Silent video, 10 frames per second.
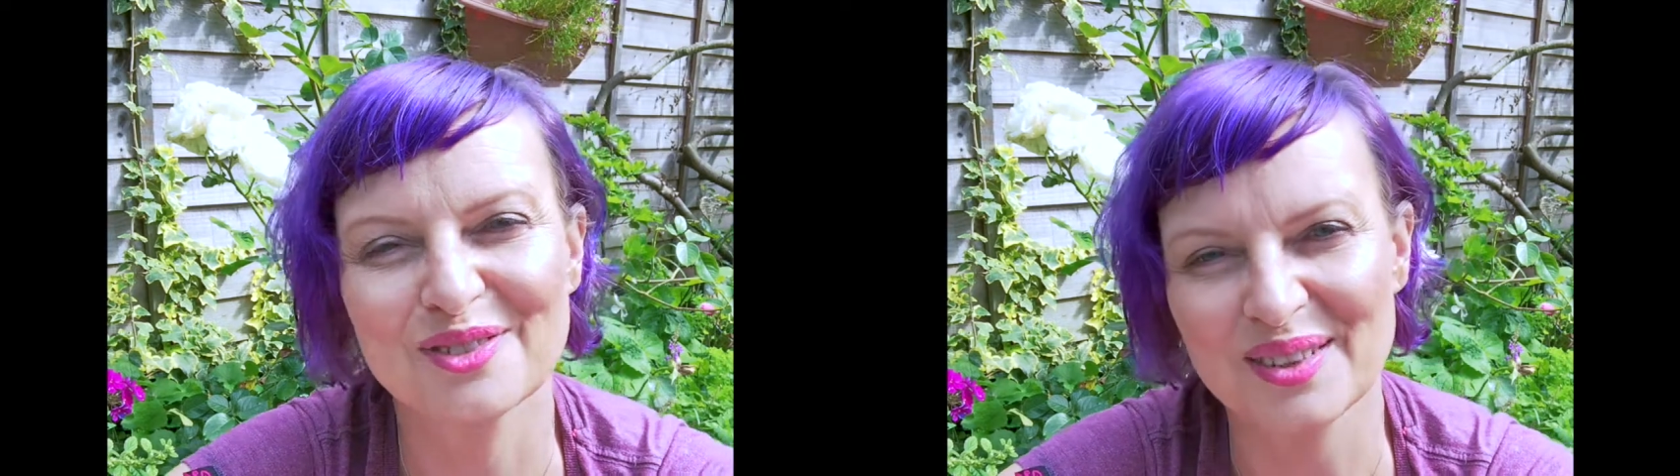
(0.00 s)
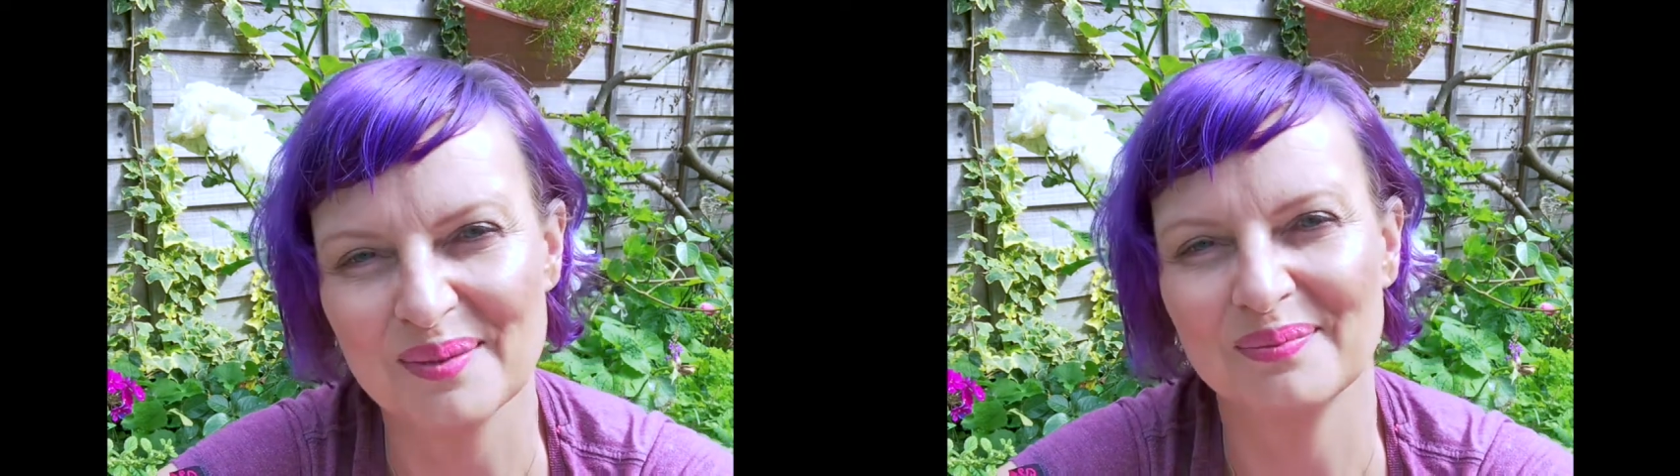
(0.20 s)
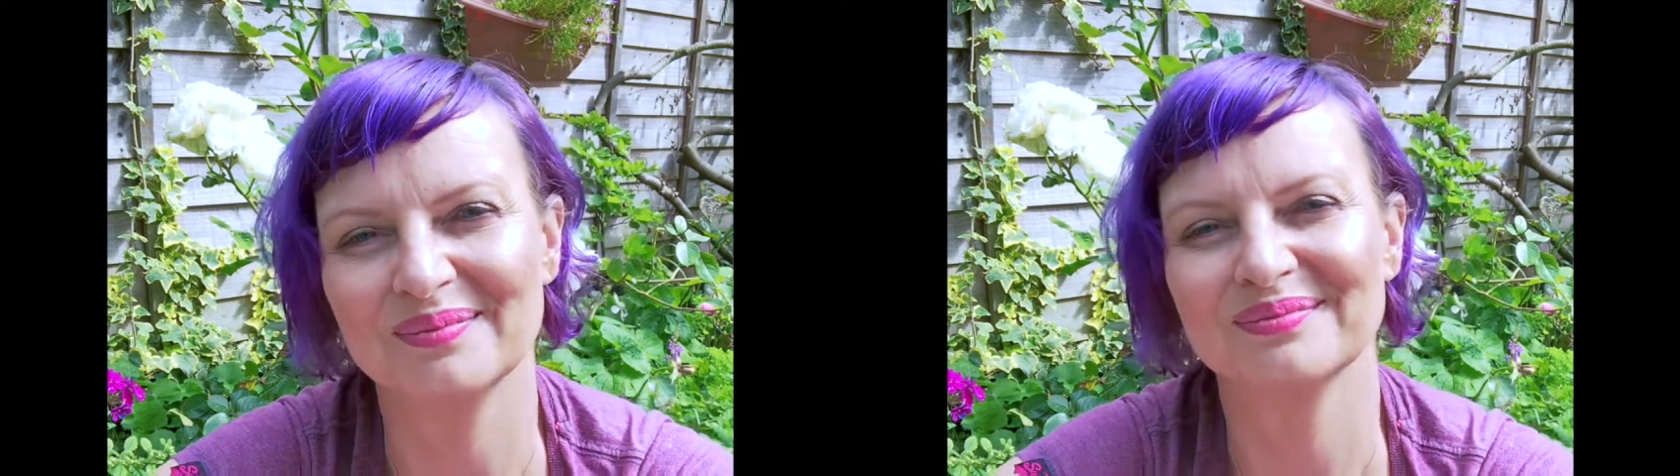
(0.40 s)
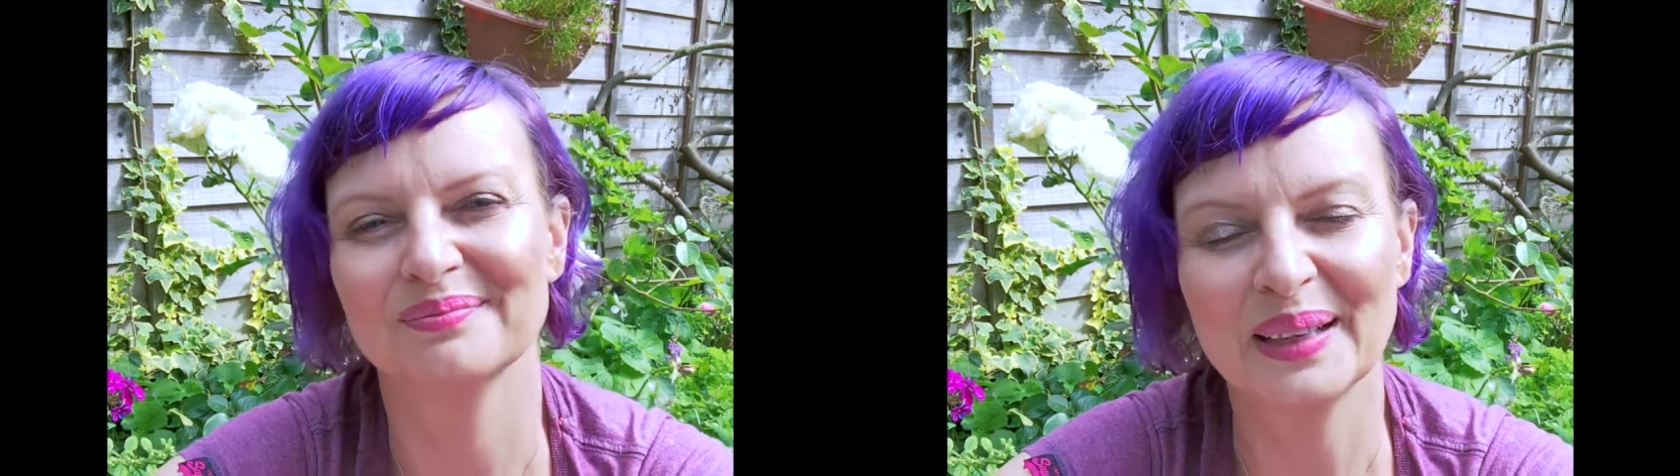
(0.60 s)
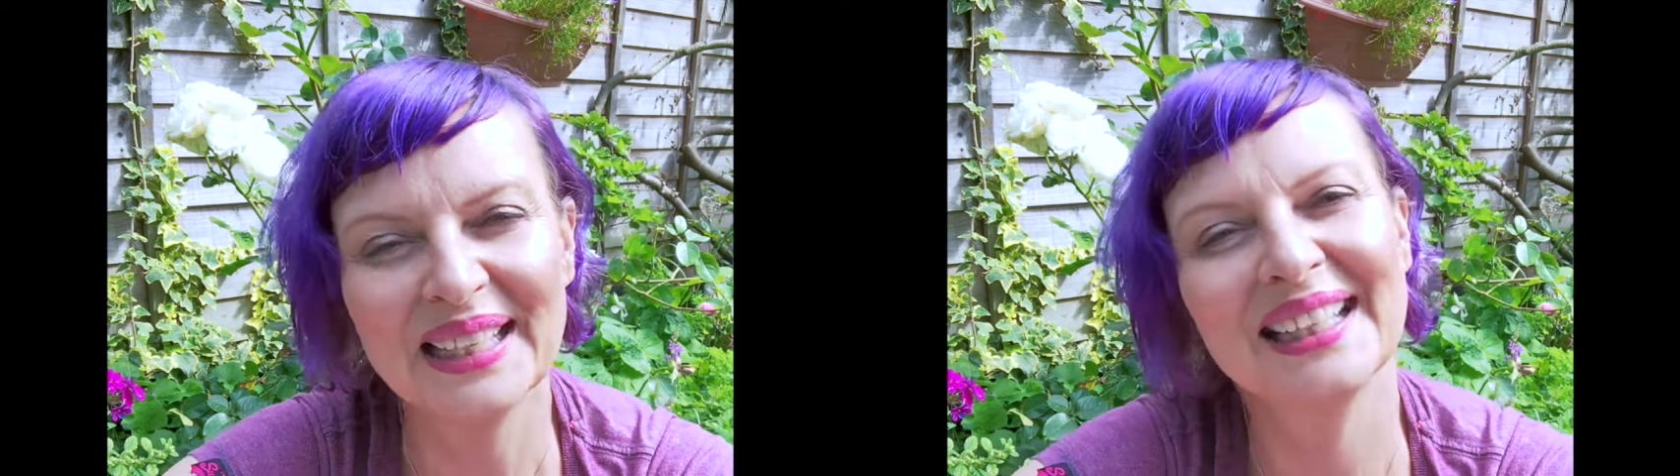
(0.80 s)
for them.
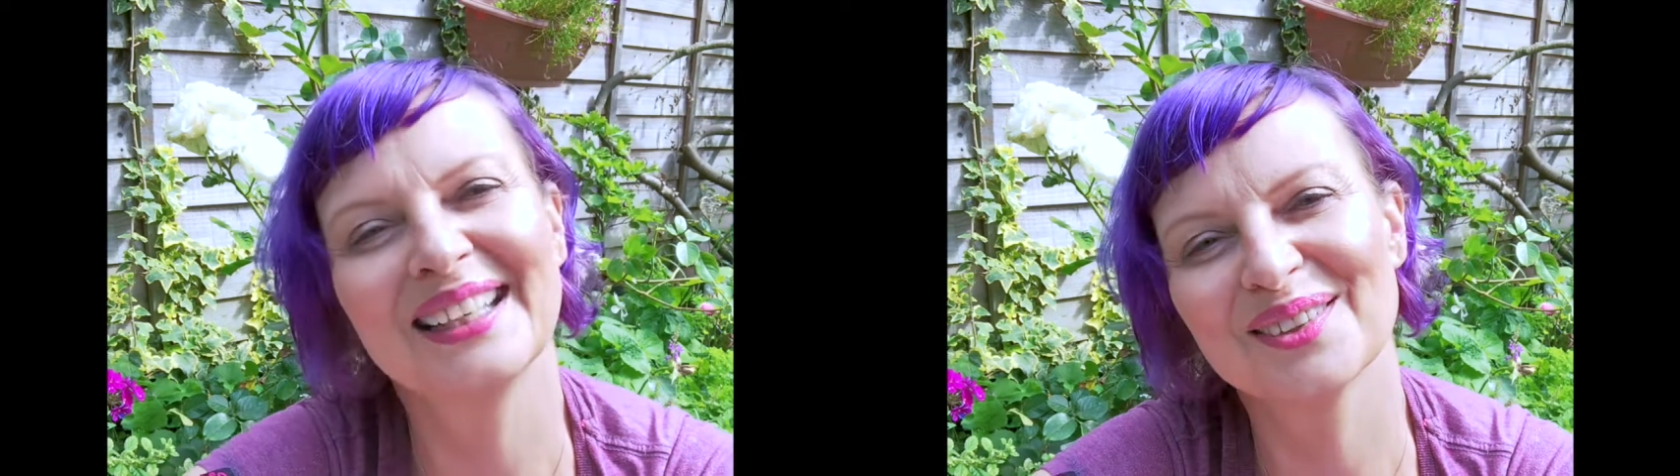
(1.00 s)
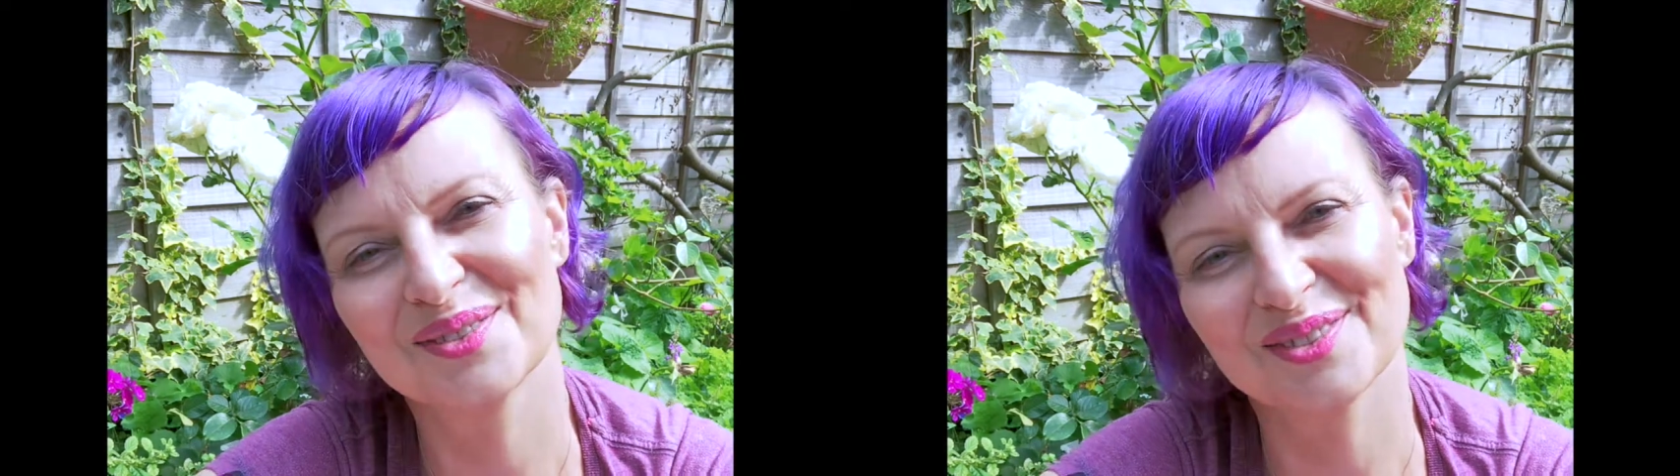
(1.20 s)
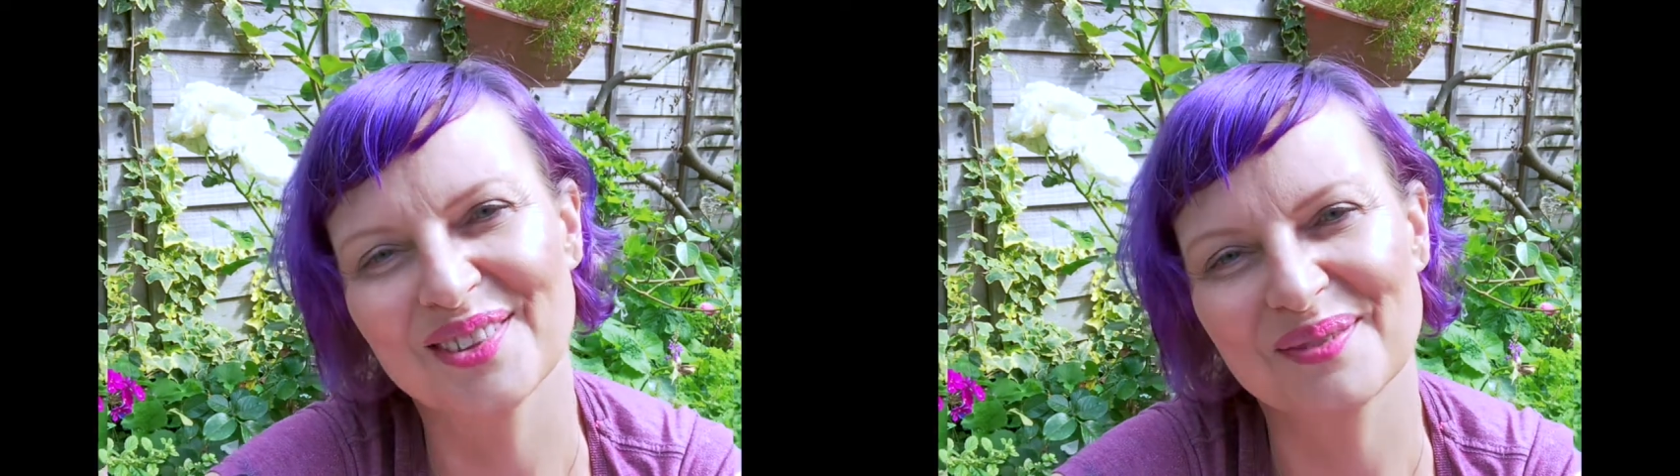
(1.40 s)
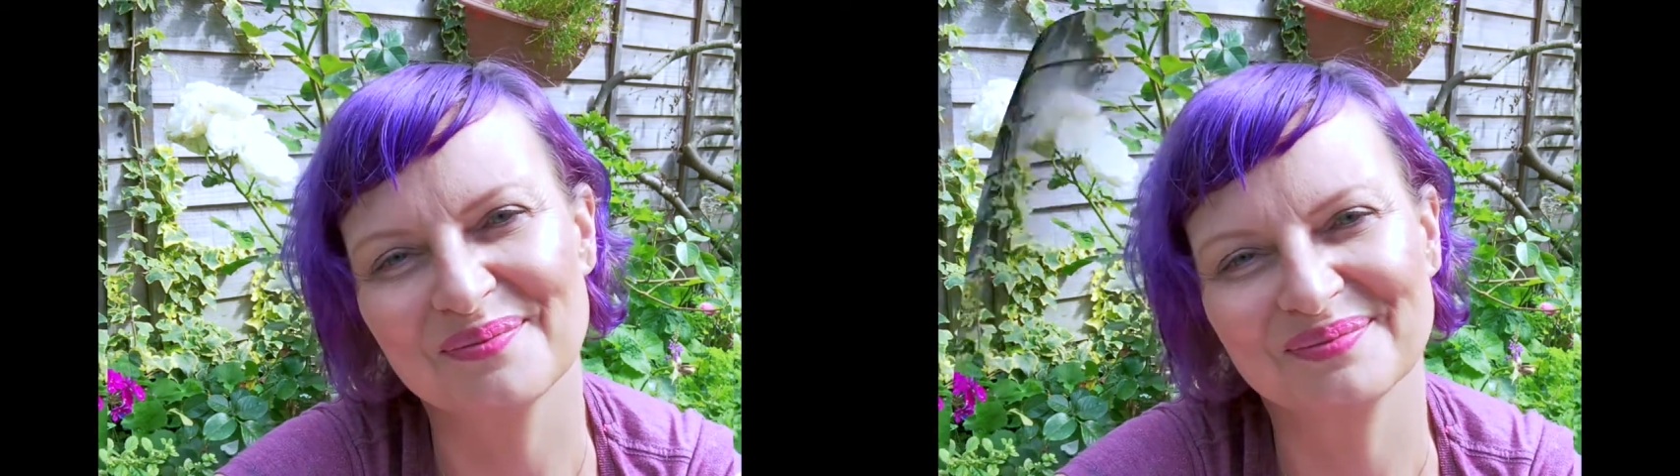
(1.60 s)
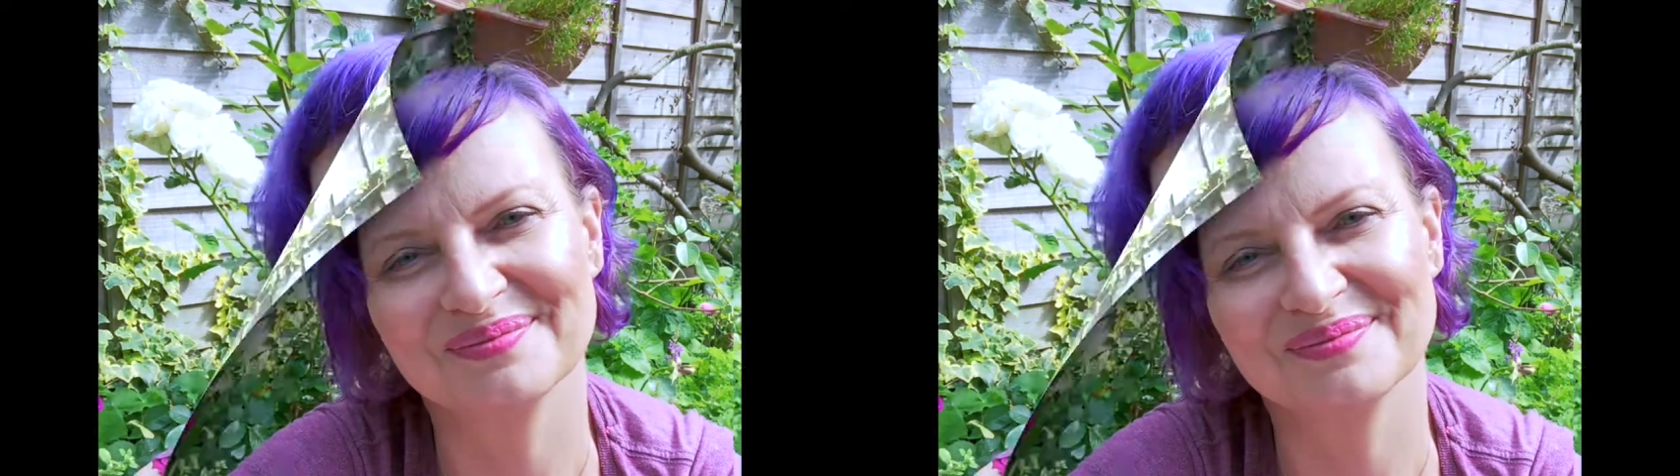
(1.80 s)
Mainly good for them.